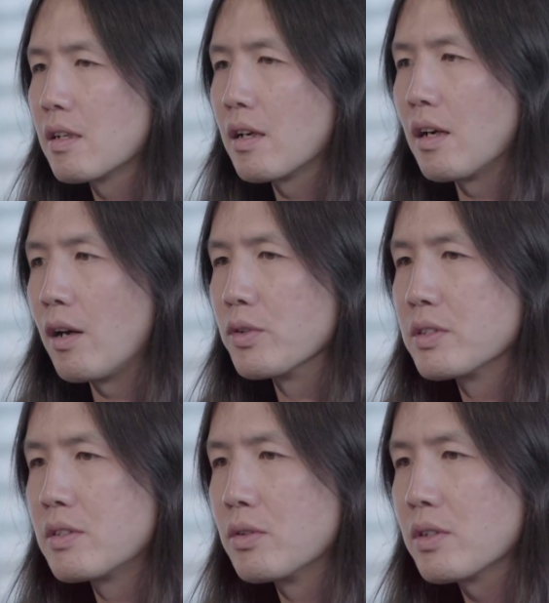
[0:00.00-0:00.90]
I
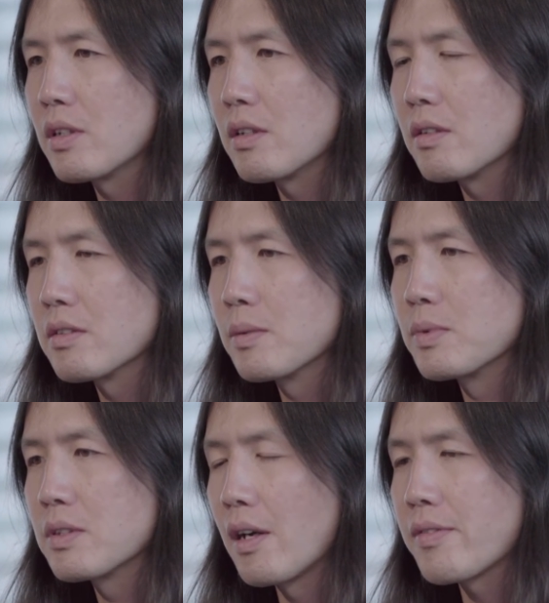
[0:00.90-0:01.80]
was doing
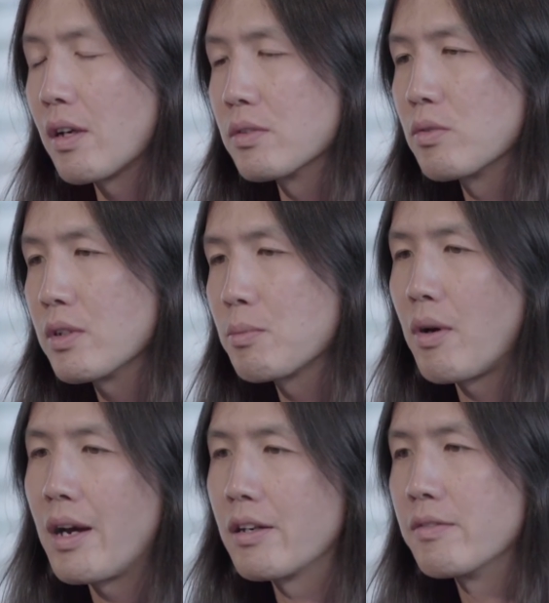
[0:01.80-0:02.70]
some stuff that I was really
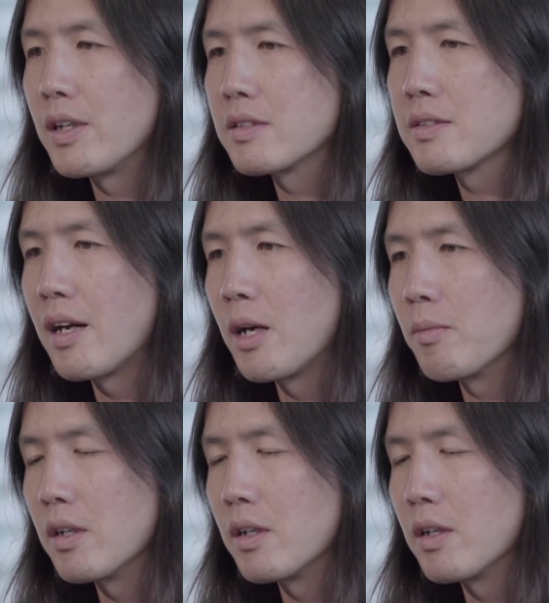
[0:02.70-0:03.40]
proud of at the time.